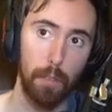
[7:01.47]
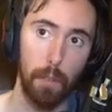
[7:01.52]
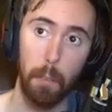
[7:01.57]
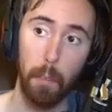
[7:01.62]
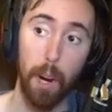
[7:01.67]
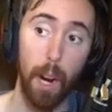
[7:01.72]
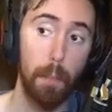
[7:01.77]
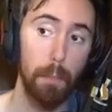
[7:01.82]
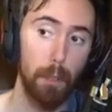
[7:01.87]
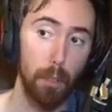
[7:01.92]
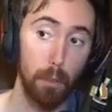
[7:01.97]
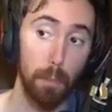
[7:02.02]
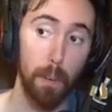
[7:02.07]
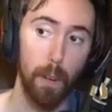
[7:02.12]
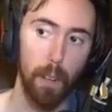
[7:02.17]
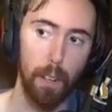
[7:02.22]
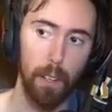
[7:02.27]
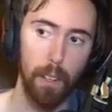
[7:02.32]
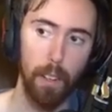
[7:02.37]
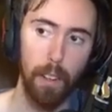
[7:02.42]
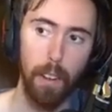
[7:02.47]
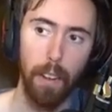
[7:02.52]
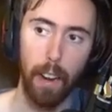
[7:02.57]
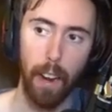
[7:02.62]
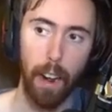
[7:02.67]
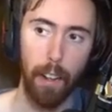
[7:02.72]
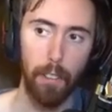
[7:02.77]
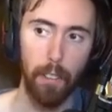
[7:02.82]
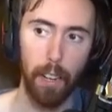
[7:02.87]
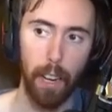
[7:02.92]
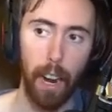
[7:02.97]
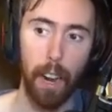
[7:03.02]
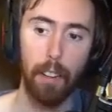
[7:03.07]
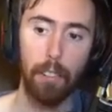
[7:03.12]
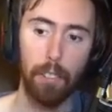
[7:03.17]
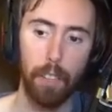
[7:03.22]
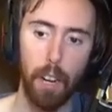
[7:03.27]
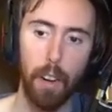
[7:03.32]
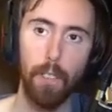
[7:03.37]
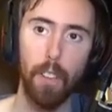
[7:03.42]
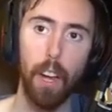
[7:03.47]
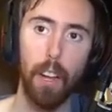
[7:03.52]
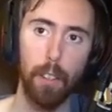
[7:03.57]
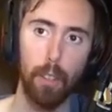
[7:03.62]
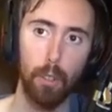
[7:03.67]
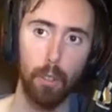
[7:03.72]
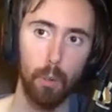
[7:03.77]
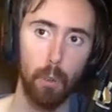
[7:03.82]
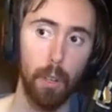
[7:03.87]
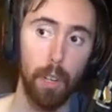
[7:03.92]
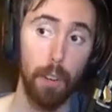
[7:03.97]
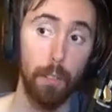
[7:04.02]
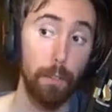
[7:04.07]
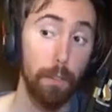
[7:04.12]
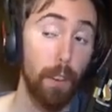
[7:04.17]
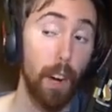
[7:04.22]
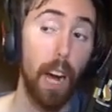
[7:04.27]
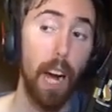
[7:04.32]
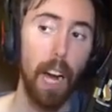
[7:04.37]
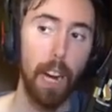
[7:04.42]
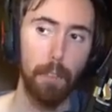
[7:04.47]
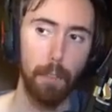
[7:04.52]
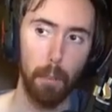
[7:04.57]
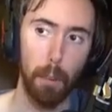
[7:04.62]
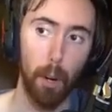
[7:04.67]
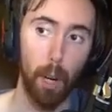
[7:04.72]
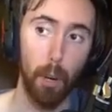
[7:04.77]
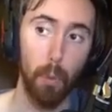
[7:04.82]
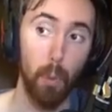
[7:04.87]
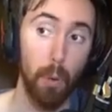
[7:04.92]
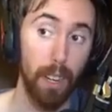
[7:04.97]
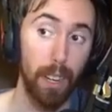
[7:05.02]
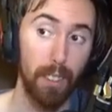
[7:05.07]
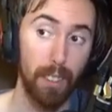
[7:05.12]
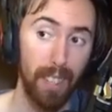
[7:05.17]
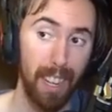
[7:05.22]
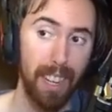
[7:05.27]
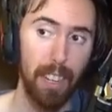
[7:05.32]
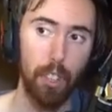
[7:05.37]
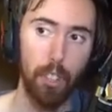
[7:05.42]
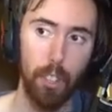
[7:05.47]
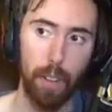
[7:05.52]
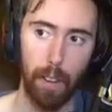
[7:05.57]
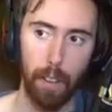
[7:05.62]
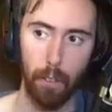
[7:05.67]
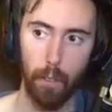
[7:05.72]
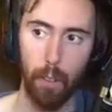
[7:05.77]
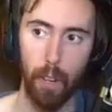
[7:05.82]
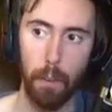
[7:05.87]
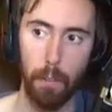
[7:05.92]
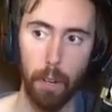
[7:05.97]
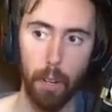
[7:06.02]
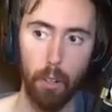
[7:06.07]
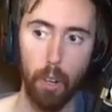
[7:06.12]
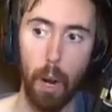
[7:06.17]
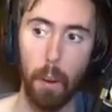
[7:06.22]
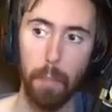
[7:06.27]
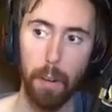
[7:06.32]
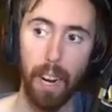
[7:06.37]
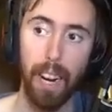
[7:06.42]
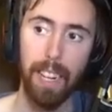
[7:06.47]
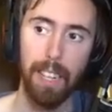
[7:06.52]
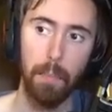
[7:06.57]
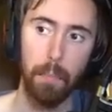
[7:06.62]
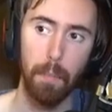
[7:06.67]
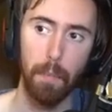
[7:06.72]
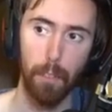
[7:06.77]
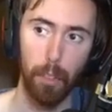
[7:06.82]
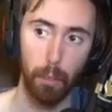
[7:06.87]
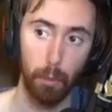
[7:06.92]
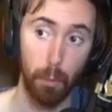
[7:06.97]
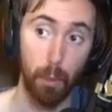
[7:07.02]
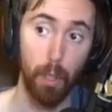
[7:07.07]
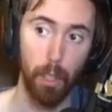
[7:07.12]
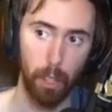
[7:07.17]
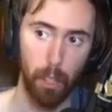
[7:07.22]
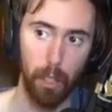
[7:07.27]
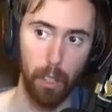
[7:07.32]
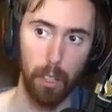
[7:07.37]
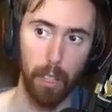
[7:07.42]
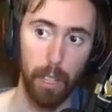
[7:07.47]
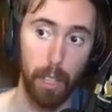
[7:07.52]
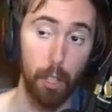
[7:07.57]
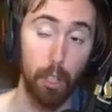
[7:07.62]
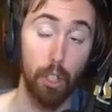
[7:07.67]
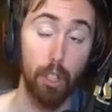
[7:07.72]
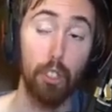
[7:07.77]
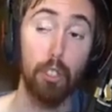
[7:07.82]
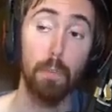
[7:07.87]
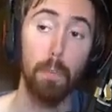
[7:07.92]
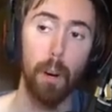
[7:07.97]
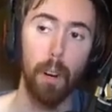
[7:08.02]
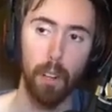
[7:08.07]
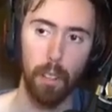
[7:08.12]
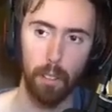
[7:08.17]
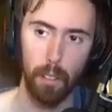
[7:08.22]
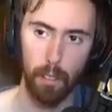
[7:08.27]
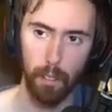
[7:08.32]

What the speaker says: of a mob to spawn, and then outside of that, there's 1 in 5, or probably 1 in 10 chance for him to drop an item that's really good. He just spawned.